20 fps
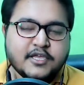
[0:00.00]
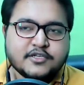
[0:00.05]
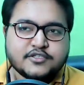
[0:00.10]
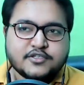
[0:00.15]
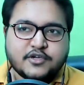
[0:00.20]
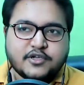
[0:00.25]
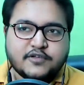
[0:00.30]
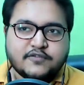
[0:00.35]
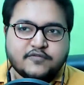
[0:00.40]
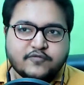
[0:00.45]

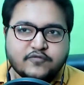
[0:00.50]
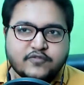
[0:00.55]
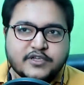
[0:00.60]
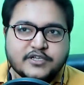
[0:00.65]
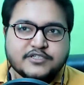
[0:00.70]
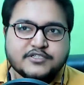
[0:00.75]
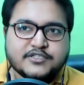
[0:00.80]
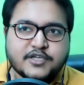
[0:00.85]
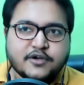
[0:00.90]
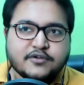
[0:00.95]
so if we
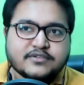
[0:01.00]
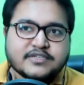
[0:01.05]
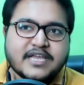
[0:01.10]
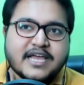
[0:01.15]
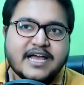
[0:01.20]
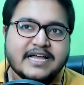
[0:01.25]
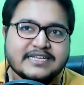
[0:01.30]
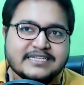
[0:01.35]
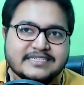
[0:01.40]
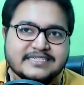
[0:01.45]
don't
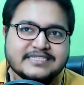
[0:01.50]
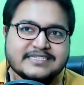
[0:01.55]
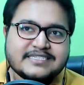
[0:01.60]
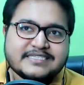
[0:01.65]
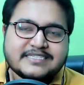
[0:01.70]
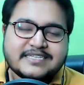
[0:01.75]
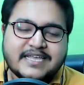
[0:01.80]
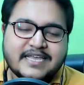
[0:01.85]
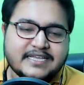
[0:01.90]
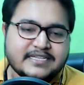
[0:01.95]

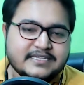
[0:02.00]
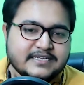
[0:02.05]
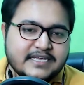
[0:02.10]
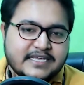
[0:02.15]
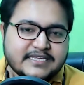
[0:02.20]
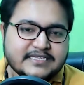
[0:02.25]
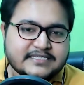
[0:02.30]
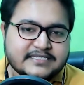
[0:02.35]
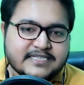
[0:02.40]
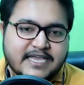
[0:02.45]
understand
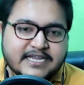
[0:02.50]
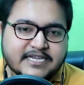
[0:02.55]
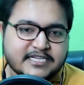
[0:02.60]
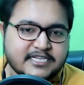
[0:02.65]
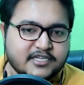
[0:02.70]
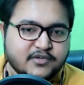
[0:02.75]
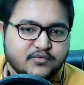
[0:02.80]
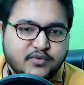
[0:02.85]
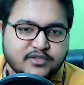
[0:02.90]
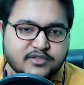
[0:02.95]

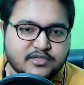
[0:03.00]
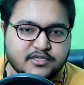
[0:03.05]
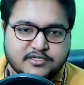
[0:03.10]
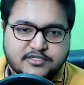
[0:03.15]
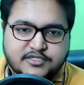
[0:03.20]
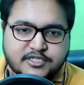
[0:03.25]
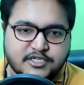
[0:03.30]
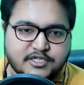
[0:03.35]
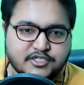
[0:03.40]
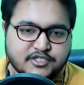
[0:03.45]
exactly what the
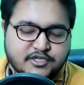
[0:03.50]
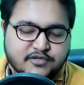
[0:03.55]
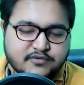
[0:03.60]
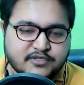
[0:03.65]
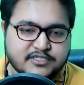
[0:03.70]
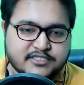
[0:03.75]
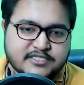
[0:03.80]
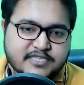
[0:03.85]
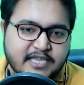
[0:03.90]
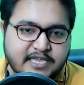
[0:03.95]
teacher is
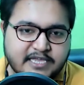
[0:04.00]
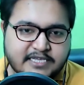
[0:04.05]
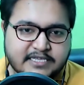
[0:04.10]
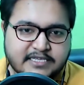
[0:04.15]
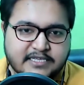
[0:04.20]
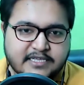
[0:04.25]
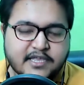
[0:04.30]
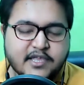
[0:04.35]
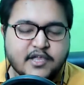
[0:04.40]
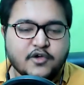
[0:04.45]

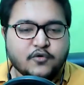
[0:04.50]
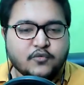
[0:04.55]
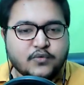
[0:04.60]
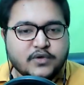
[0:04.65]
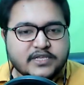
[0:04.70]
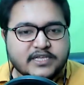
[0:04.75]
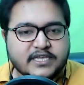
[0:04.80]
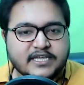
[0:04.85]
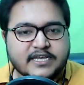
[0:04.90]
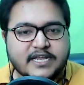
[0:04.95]
saying,
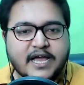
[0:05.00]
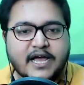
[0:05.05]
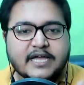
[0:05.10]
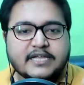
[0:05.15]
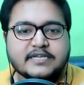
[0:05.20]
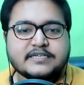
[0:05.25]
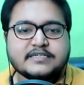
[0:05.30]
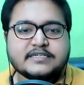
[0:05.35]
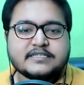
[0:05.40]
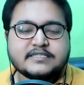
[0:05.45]
we can
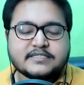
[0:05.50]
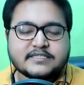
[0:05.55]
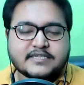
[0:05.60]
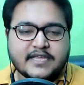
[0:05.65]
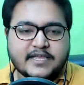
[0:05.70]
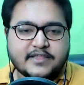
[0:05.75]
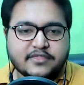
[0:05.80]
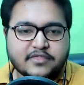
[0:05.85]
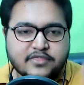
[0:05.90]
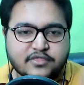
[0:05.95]

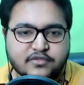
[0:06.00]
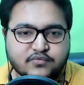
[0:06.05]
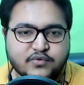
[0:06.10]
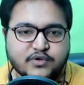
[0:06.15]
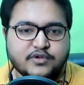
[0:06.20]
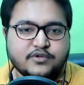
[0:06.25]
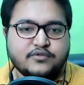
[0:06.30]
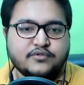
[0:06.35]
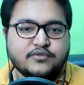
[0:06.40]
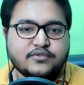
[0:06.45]
understand
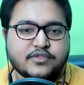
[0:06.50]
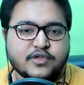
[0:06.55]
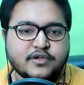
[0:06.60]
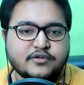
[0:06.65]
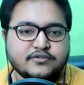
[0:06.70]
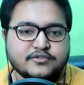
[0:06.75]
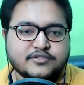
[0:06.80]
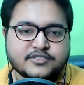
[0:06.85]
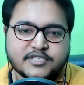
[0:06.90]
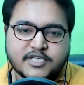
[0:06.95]
through
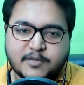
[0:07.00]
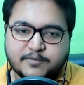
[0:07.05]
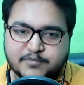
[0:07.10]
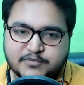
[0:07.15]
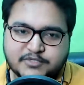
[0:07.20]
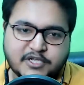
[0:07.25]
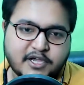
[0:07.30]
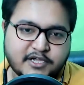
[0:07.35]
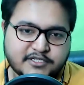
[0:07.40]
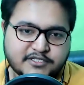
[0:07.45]
those
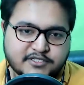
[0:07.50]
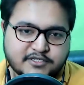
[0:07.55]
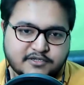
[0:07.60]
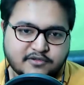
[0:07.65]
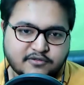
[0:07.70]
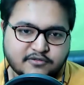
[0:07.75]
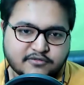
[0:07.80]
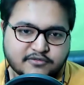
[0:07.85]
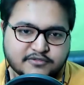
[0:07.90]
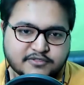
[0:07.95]

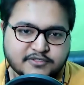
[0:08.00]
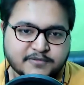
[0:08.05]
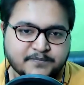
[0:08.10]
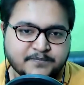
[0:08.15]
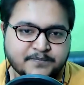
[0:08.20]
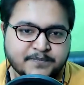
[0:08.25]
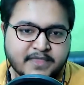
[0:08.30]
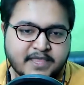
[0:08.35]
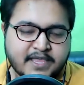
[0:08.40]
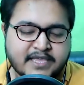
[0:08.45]
subtitles.
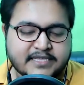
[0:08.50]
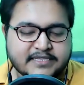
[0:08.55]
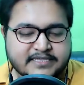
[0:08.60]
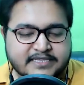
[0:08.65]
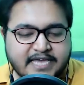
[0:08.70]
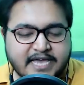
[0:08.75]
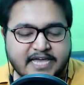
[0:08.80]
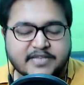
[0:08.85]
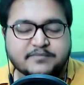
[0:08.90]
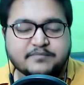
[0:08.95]

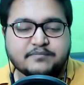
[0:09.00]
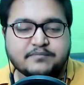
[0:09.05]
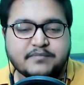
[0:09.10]
That